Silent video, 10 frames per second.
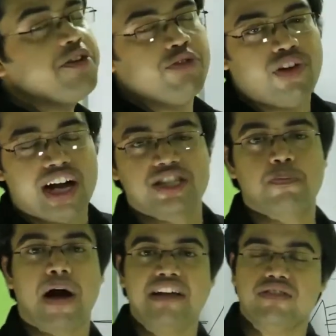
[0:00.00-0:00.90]
device,
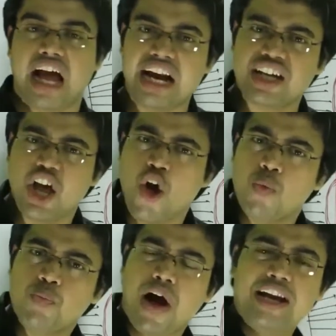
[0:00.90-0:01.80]
by that
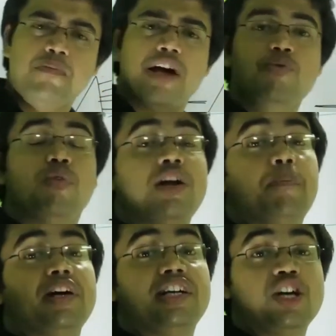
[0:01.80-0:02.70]
one by
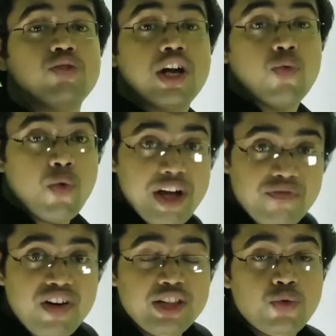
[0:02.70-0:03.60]
one particular
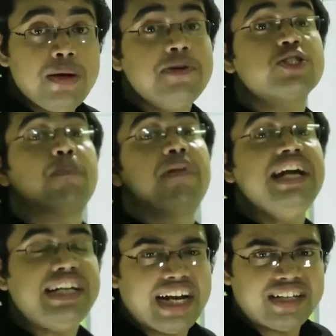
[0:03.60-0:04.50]
wavelength will be
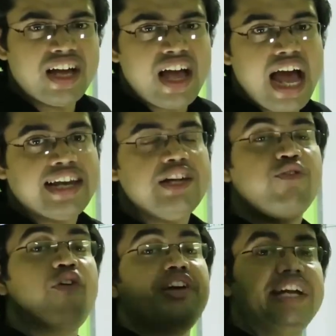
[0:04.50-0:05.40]
splitted, and
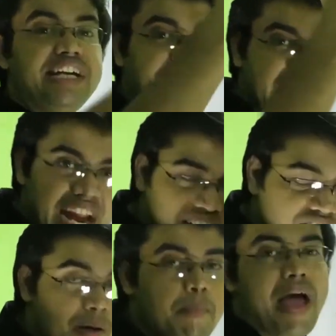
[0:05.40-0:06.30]
if we
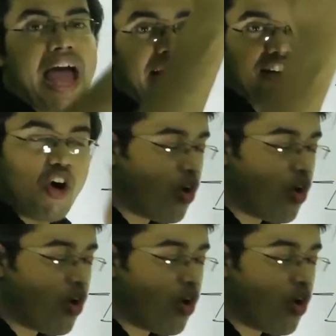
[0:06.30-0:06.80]
detect the band